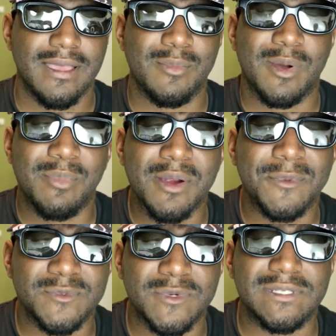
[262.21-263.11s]
And my
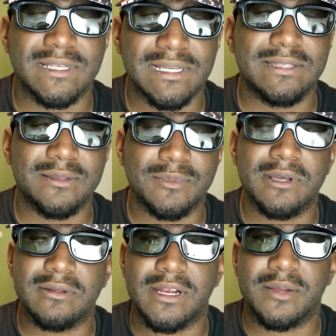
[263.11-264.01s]
purpose was to let them
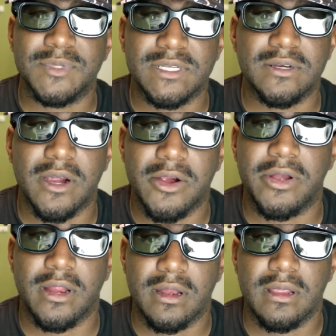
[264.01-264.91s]
know that I'm still
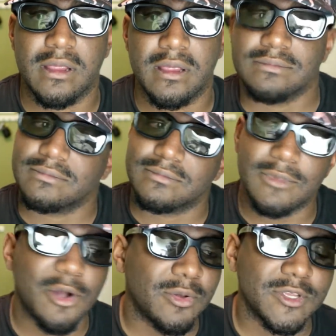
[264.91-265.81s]
hurting.
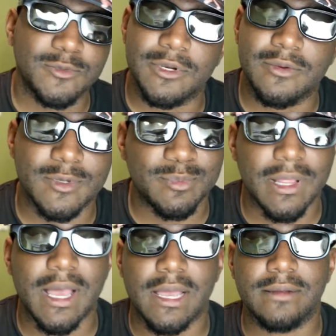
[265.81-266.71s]
Holy Spirit
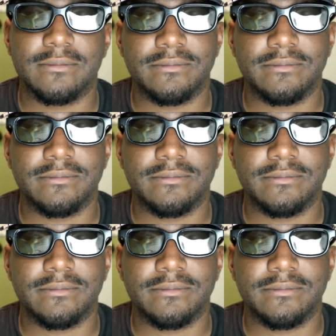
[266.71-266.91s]
replied,